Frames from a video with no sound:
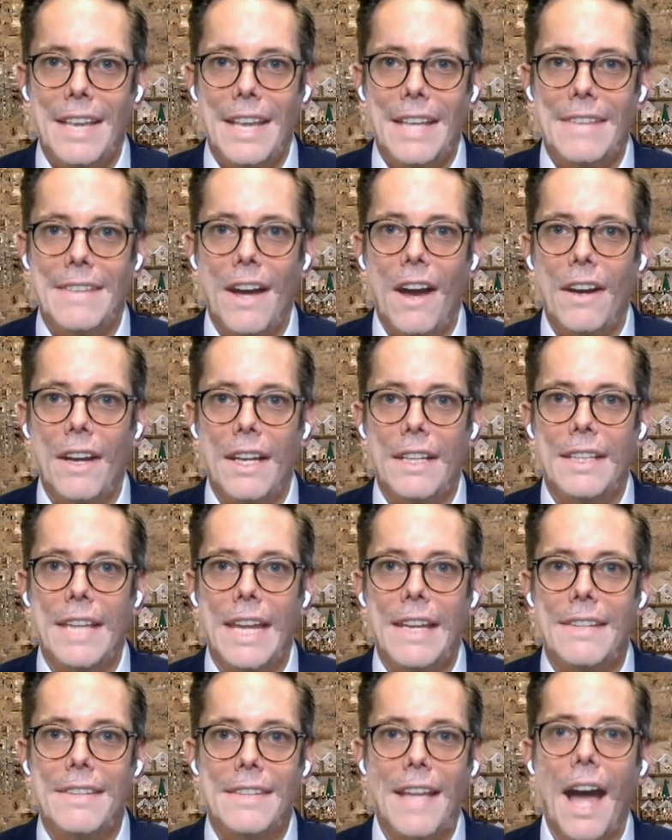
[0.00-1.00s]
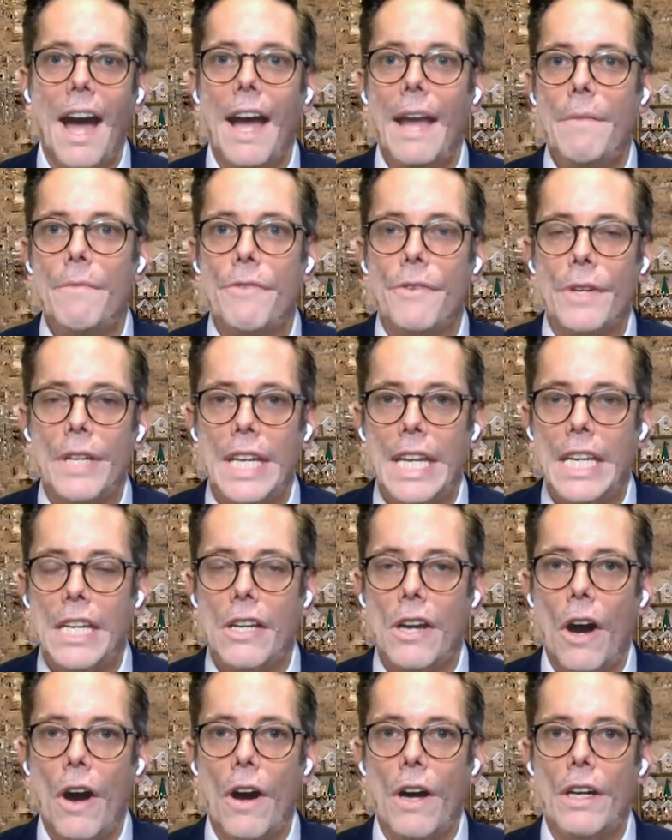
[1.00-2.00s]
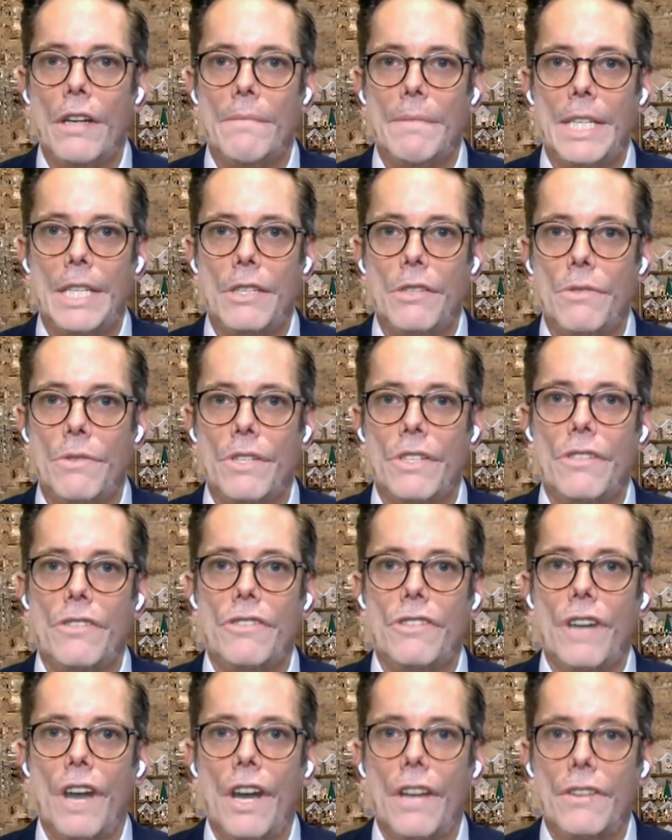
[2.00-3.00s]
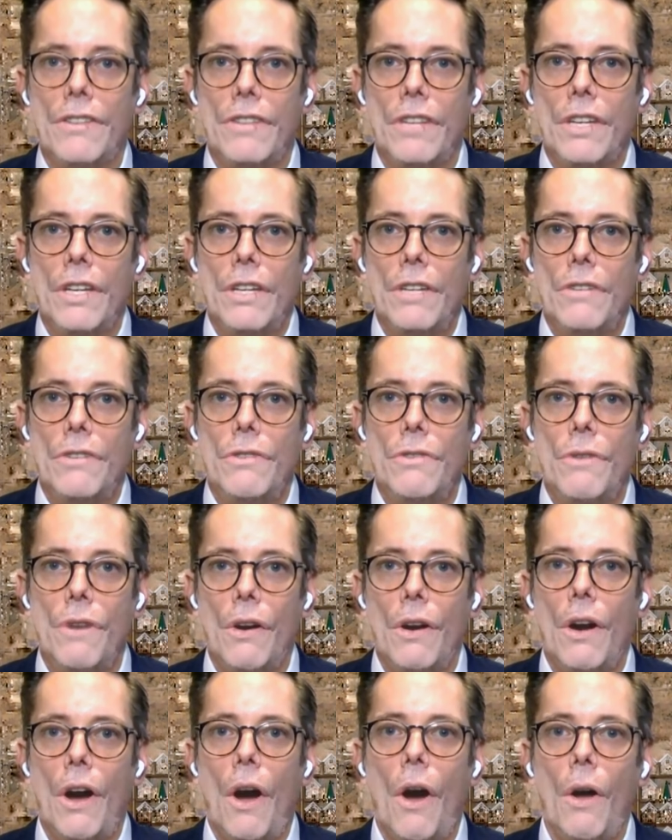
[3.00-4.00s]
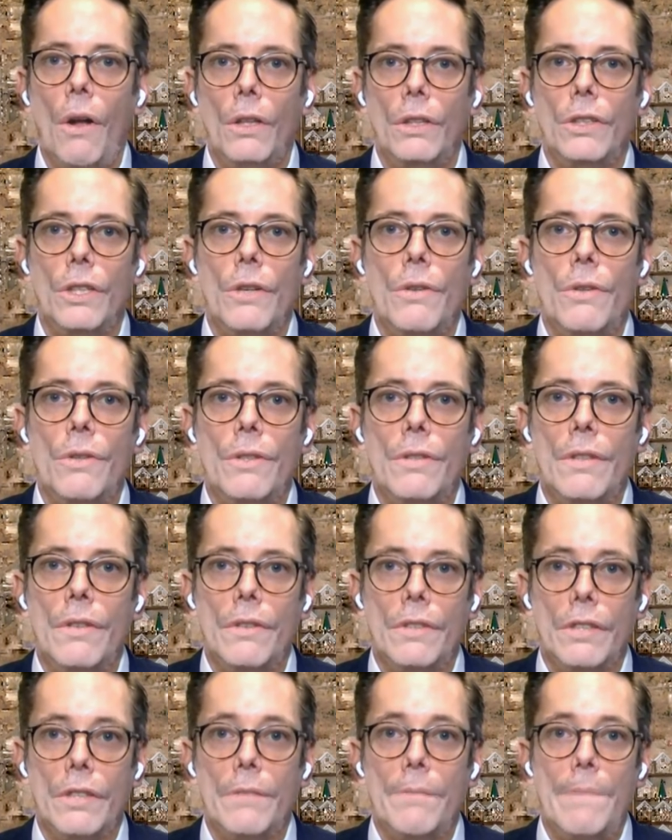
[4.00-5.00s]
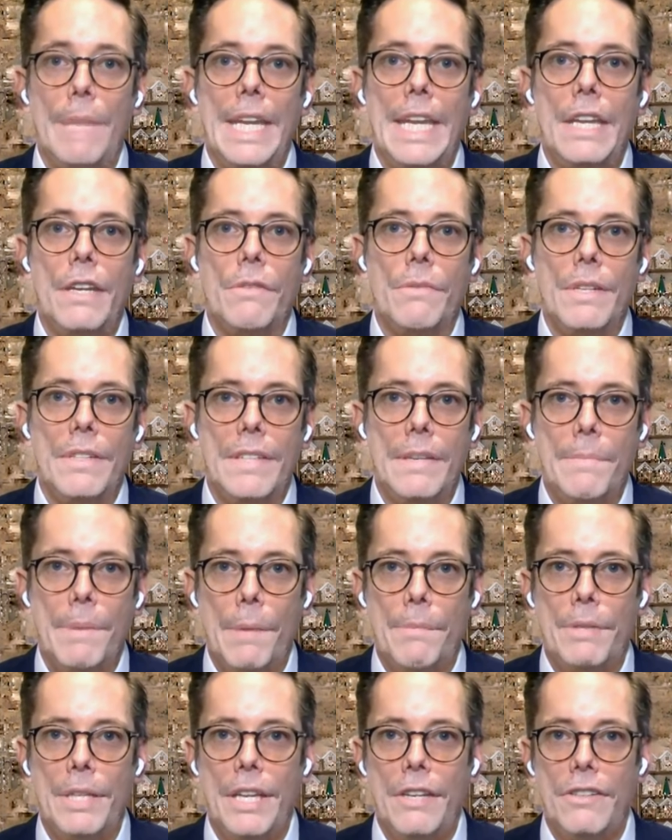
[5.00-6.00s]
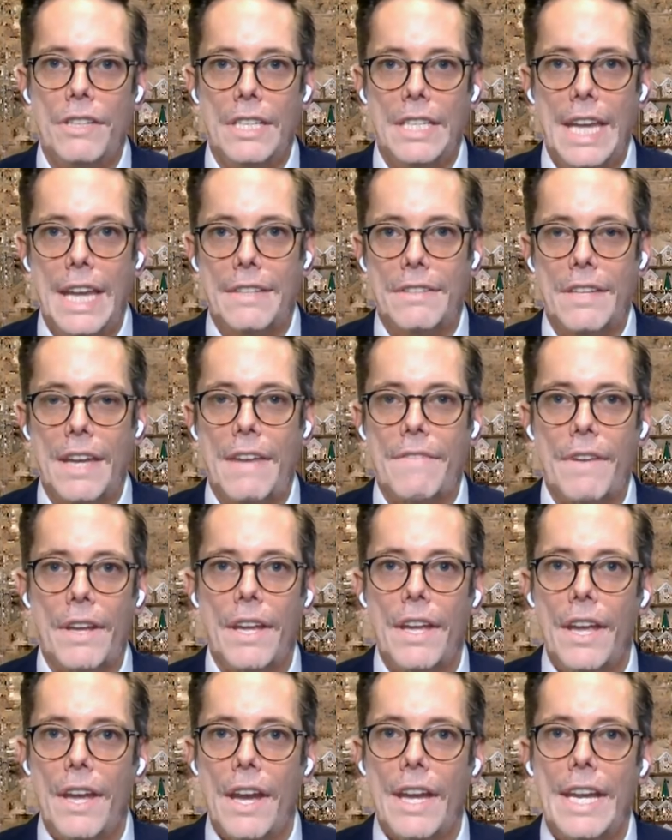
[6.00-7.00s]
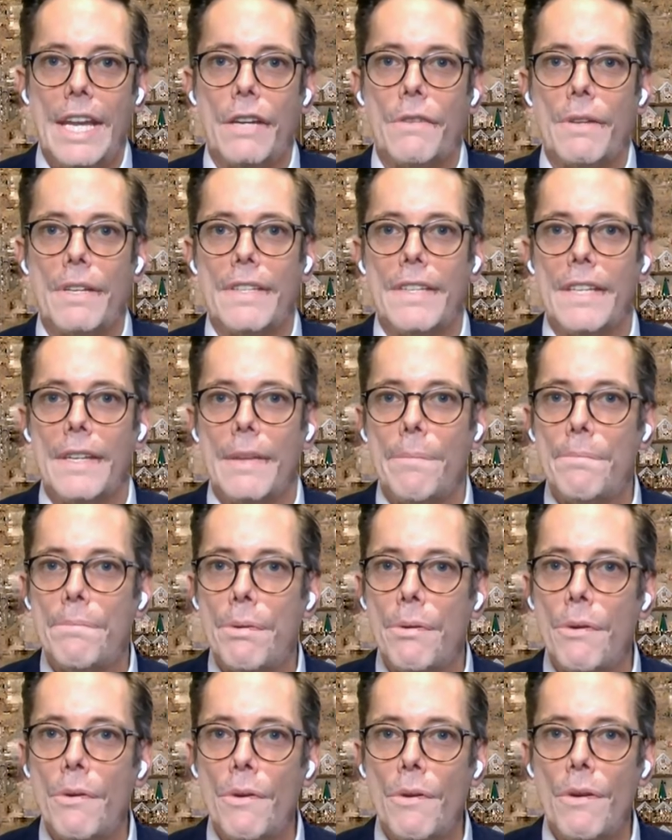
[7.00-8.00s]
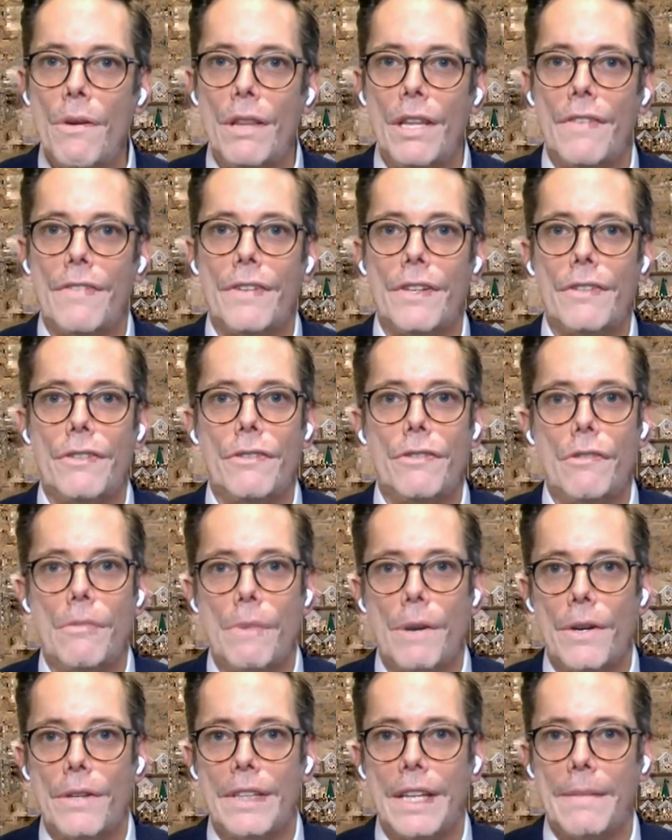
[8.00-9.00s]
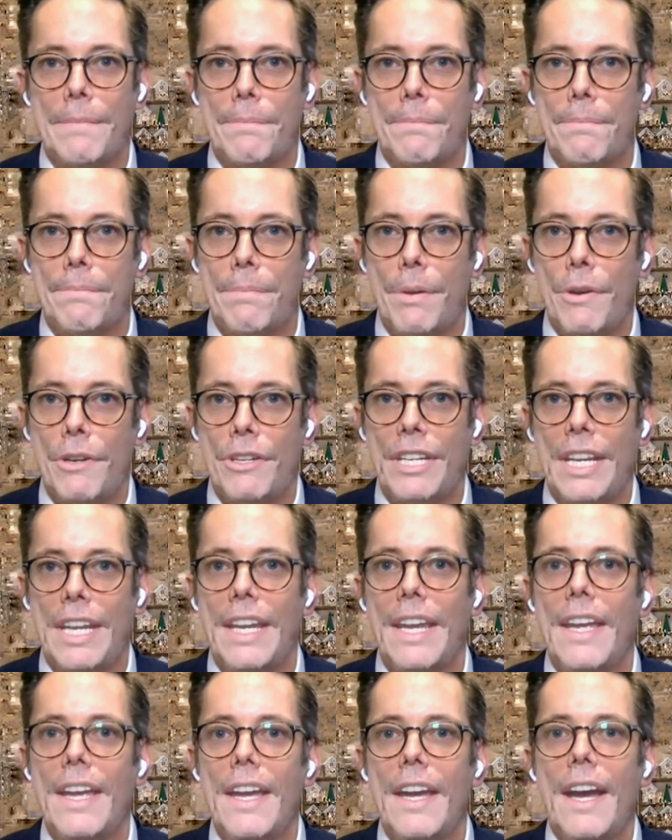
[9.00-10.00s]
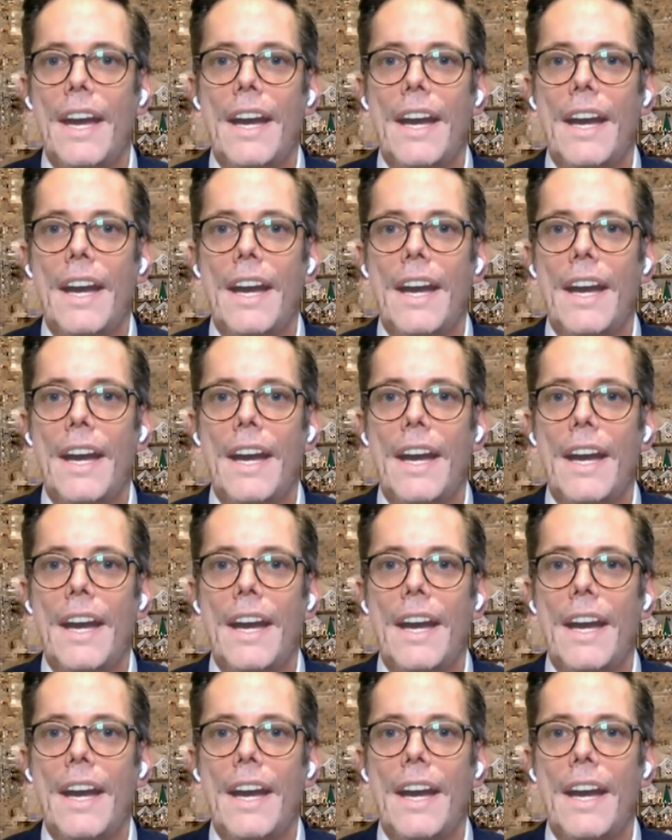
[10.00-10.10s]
it takes time for the economy to adjust to all those or to a big increase in population. Yes, you have an increase in the pool of consumers that's pushing